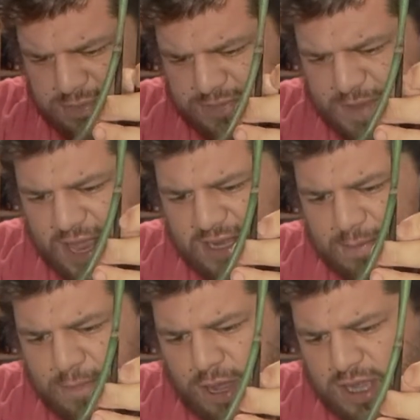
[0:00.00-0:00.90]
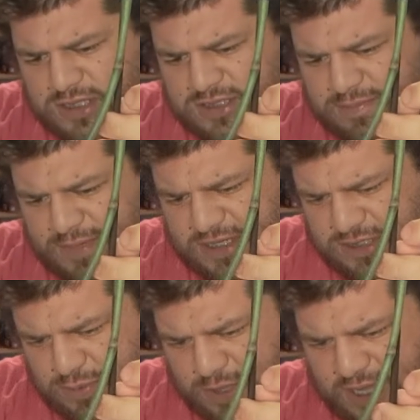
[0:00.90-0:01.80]
sphagnum moss,
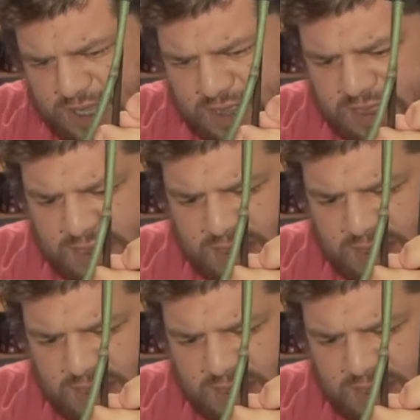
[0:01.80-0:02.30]
mixed with